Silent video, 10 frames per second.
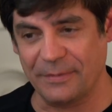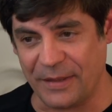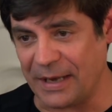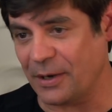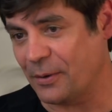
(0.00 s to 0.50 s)

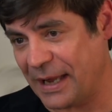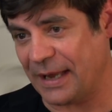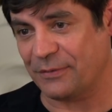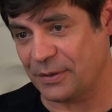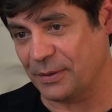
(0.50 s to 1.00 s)
they don't
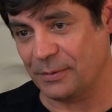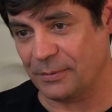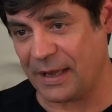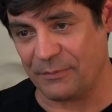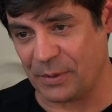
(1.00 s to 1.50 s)
have to
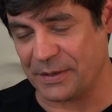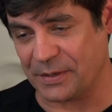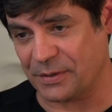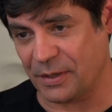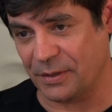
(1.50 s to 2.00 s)
have
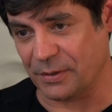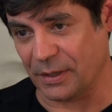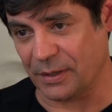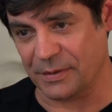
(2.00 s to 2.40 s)
plastic surgery.